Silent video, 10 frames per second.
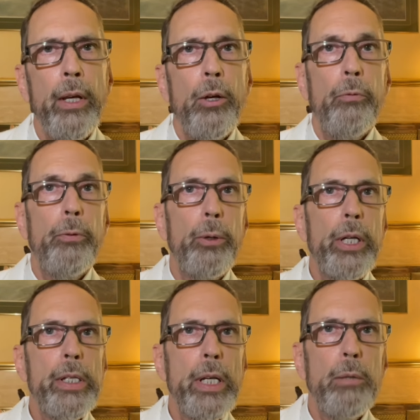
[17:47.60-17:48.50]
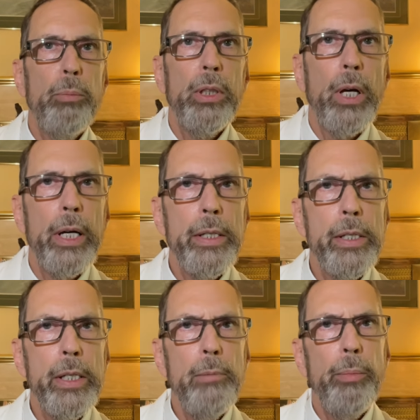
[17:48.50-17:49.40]
For example, I
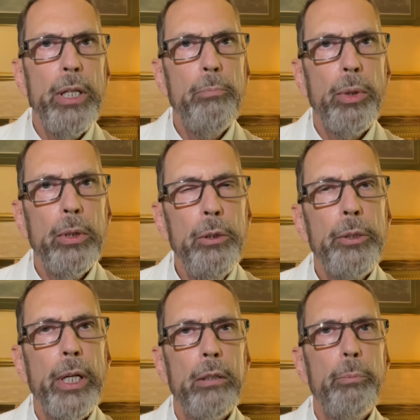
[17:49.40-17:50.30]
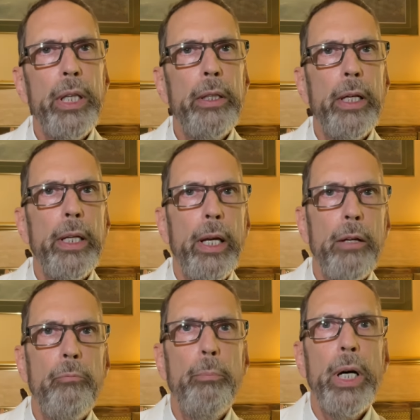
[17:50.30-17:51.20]
see people who tell me they
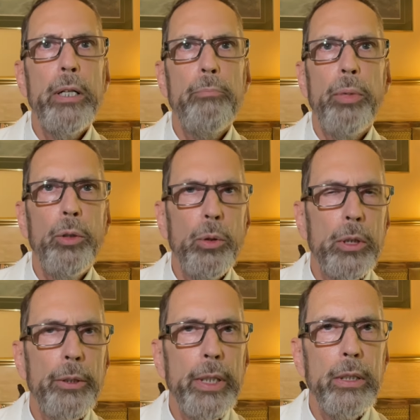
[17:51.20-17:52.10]
have bipolar